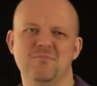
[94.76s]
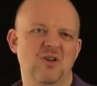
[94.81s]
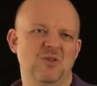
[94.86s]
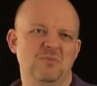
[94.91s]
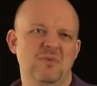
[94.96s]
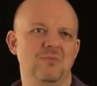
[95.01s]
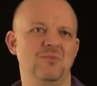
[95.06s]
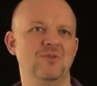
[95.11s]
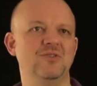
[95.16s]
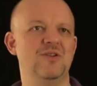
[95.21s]

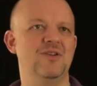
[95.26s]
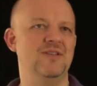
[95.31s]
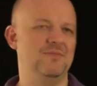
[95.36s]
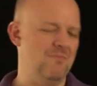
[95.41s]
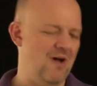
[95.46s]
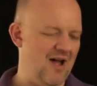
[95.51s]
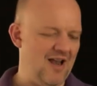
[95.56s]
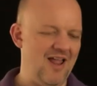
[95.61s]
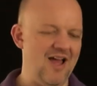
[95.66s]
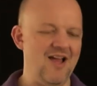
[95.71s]
Most people do. It's
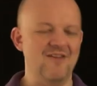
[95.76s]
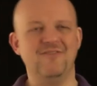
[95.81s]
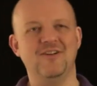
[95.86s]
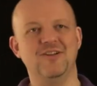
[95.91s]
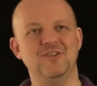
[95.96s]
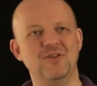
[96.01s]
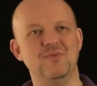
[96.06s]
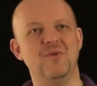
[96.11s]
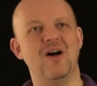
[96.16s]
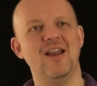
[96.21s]
my life.
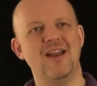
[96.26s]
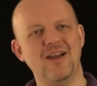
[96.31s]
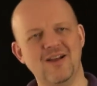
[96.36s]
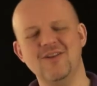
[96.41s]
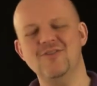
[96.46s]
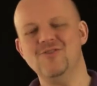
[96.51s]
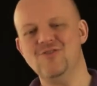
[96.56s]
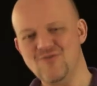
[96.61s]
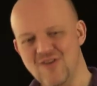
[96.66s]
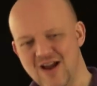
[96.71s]
I'll do it. And I
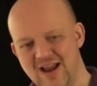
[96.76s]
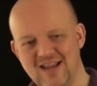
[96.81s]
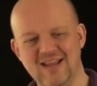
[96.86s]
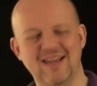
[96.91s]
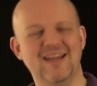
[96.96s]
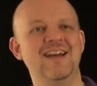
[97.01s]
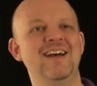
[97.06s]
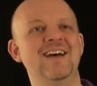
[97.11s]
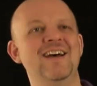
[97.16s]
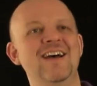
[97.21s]
go,
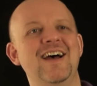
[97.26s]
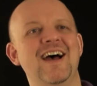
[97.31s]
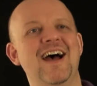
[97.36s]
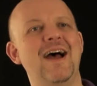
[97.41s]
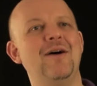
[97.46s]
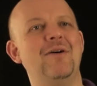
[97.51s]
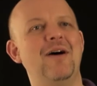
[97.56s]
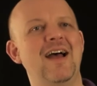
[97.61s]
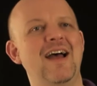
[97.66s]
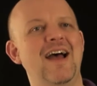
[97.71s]
great.
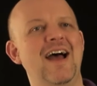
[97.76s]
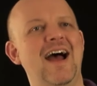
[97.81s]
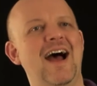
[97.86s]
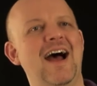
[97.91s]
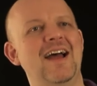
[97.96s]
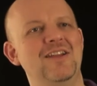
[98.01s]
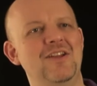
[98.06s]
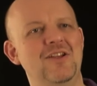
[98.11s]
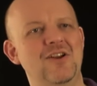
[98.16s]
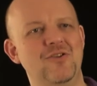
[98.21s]
How,
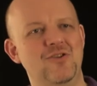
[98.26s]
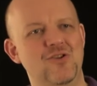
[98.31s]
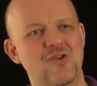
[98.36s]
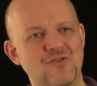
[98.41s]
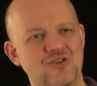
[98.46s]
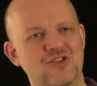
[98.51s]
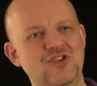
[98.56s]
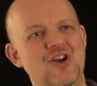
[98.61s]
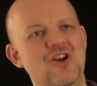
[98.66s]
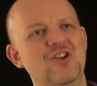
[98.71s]
you know,
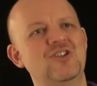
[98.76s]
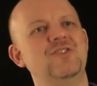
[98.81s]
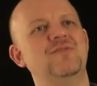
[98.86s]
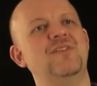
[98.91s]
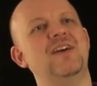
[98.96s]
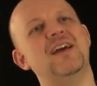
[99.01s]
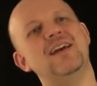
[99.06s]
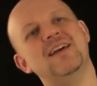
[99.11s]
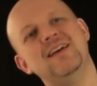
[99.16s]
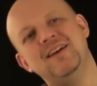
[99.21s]
you're in charge
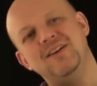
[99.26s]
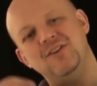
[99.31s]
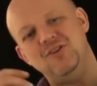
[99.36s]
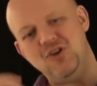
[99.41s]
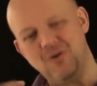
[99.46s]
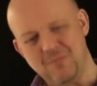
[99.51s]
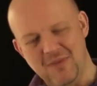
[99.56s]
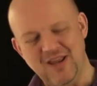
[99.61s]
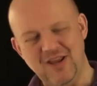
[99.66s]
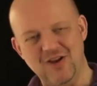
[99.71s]
of it.
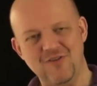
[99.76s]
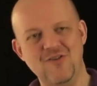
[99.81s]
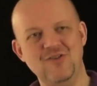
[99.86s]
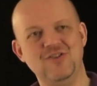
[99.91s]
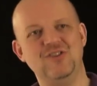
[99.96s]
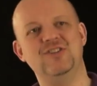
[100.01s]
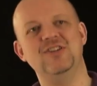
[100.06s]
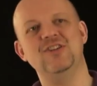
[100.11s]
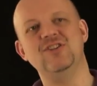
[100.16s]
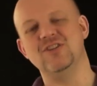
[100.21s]
You make your own
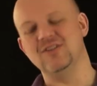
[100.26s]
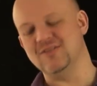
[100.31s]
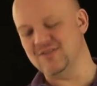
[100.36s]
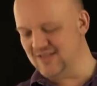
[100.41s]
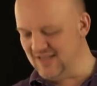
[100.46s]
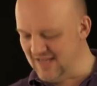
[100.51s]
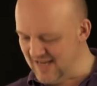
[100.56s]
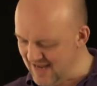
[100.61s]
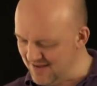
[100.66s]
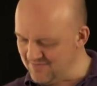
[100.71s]

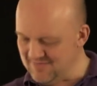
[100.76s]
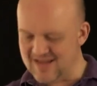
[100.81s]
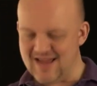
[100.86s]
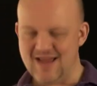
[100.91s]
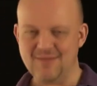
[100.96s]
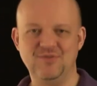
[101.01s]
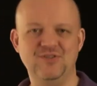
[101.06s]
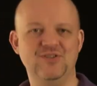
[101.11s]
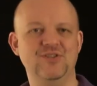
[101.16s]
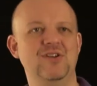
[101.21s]
decisions. Yep,
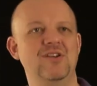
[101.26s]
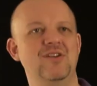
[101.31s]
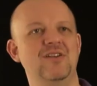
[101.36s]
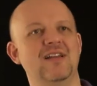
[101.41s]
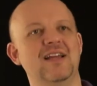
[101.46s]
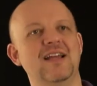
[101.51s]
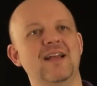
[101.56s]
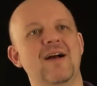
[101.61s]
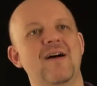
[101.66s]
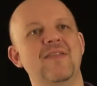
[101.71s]

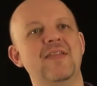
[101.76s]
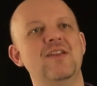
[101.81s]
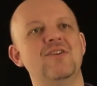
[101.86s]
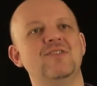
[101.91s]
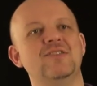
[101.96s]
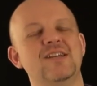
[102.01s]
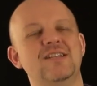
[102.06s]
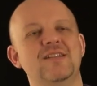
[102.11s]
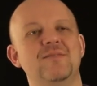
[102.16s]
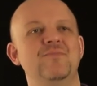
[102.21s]
absolutely. And then
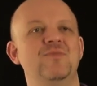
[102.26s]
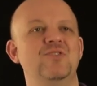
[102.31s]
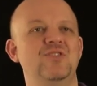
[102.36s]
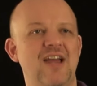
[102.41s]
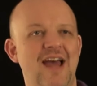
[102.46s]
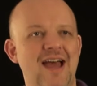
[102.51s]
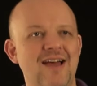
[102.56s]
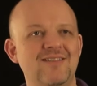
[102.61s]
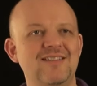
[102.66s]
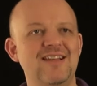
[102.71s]
I'll say to them,
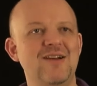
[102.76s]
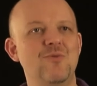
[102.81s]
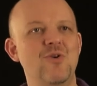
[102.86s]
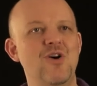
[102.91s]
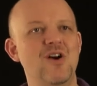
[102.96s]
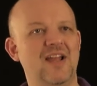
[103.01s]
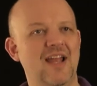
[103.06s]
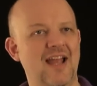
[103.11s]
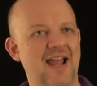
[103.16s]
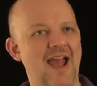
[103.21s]
so how's that
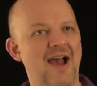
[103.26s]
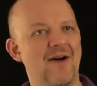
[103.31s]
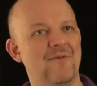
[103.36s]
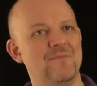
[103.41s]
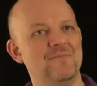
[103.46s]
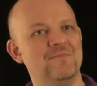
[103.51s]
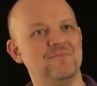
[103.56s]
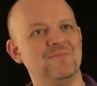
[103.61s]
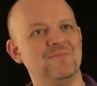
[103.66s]
working out?